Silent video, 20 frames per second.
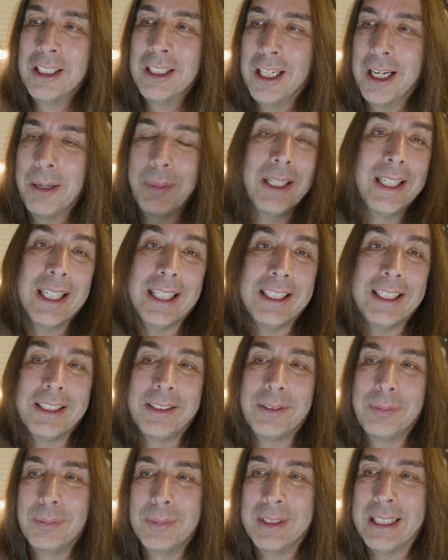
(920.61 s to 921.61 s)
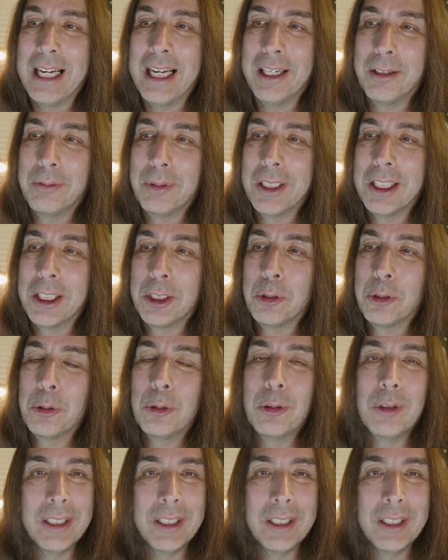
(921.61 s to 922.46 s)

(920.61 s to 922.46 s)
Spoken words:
I mean, that just sounded really cool,